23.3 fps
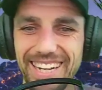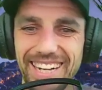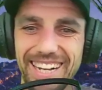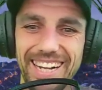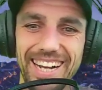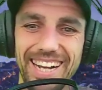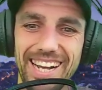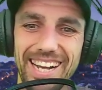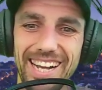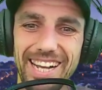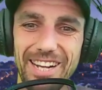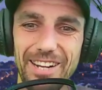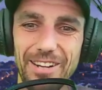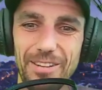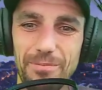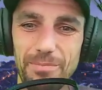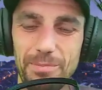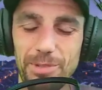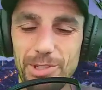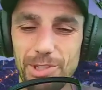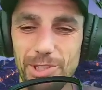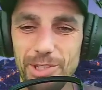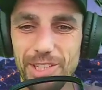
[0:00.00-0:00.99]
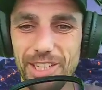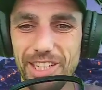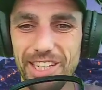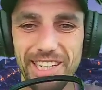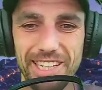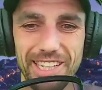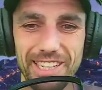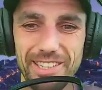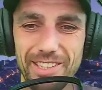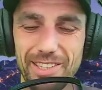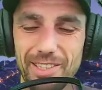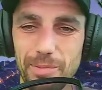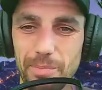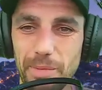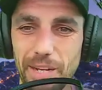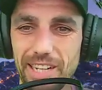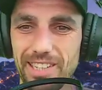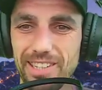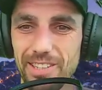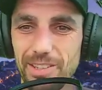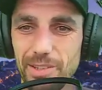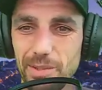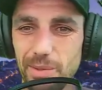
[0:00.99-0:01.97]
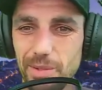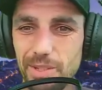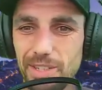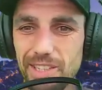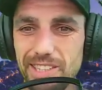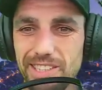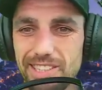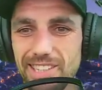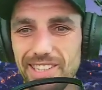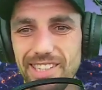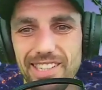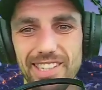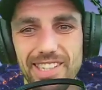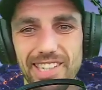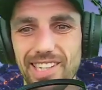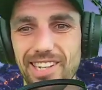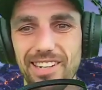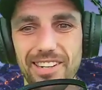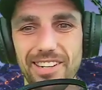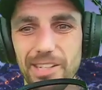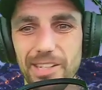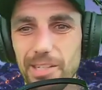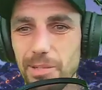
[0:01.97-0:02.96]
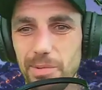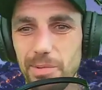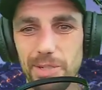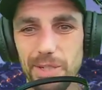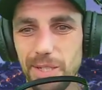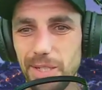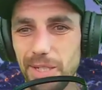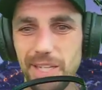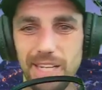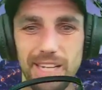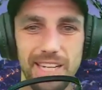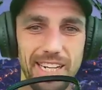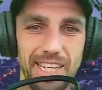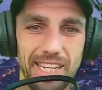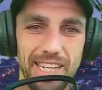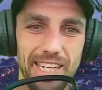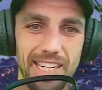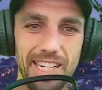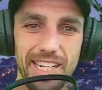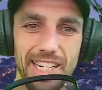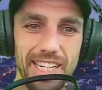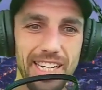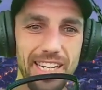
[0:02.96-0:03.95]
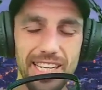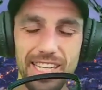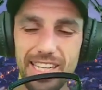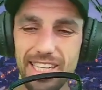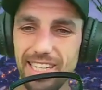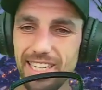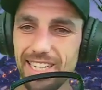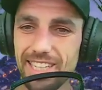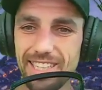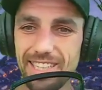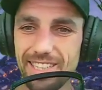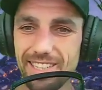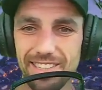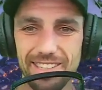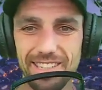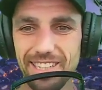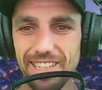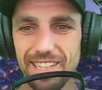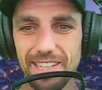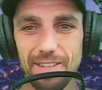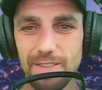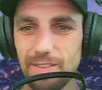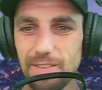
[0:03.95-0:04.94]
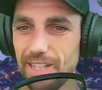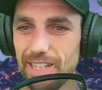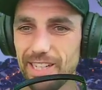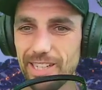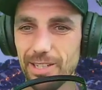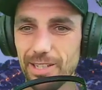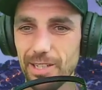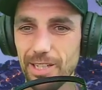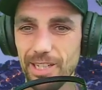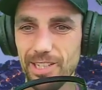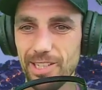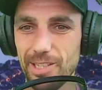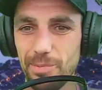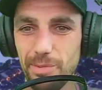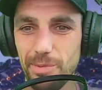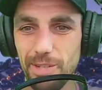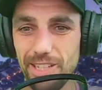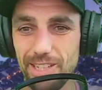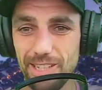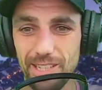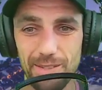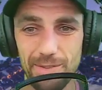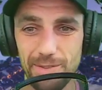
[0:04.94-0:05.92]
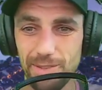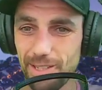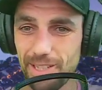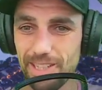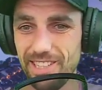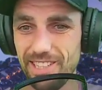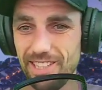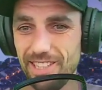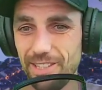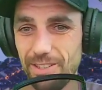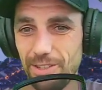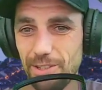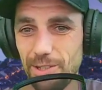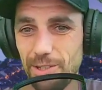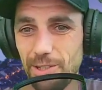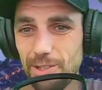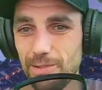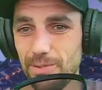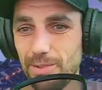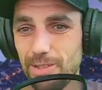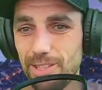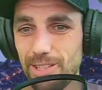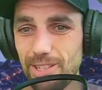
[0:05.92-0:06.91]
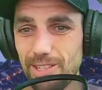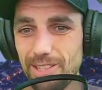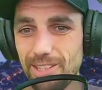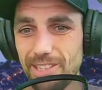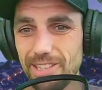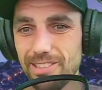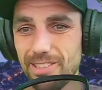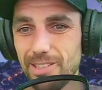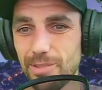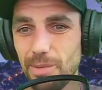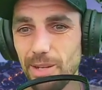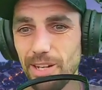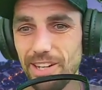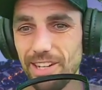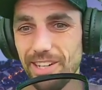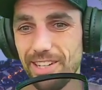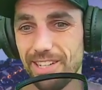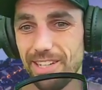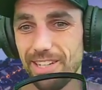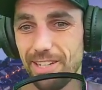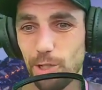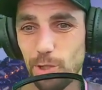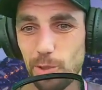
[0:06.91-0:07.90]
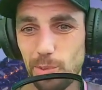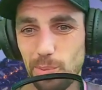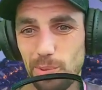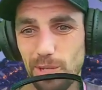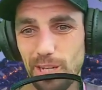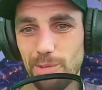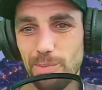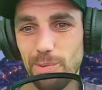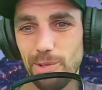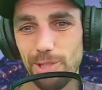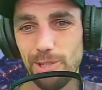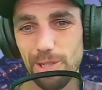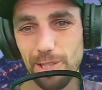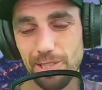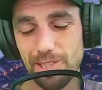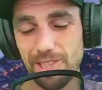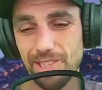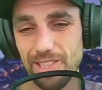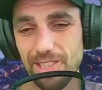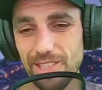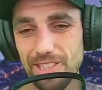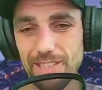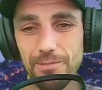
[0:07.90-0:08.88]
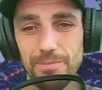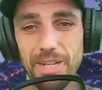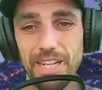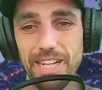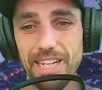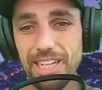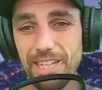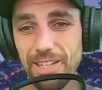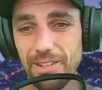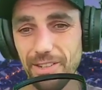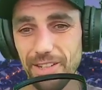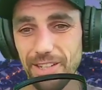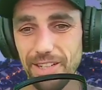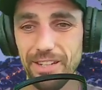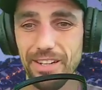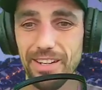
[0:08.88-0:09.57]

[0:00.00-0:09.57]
um, drunkenly smelt it twice, I think. Like, but uh, I don't think I ever got a, a smell off it, and I don't know if a dog can smell it either properly. So, um, anyway,